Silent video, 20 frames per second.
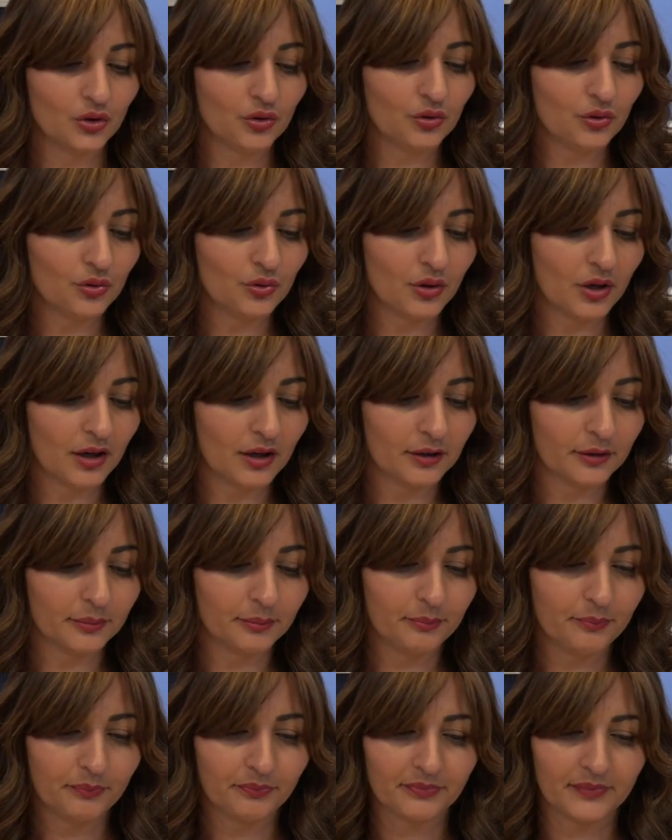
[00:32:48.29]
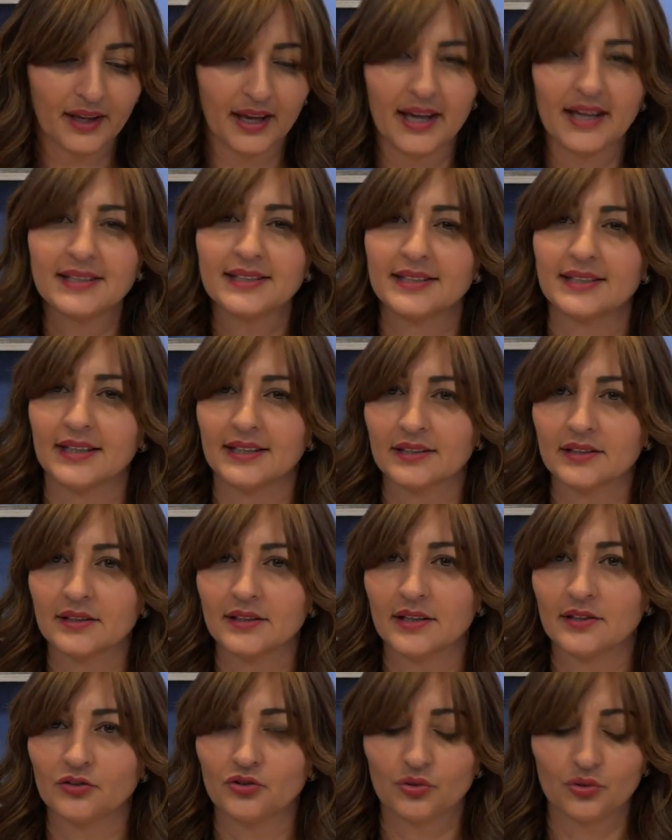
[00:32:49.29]
to our essence
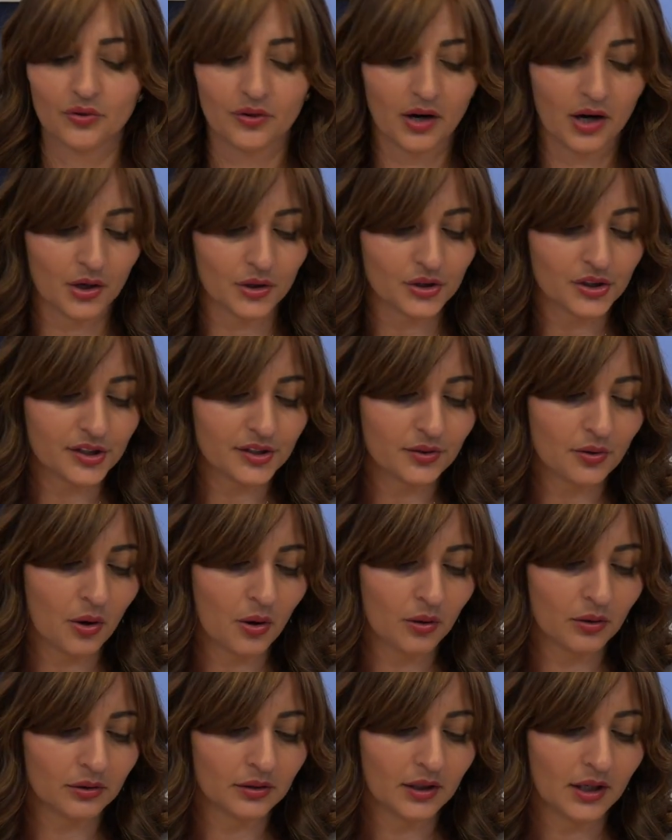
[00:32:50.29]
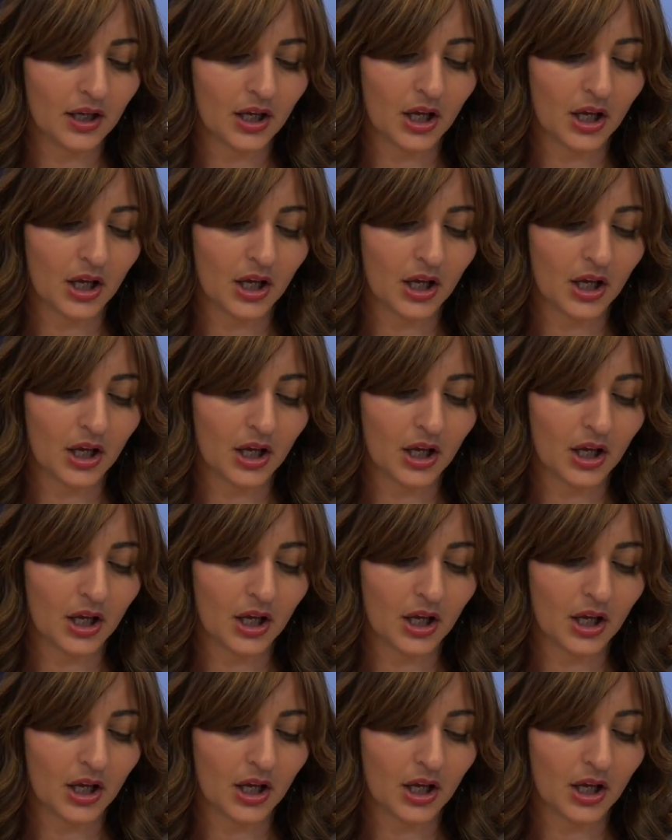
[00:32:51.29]
and to our soul,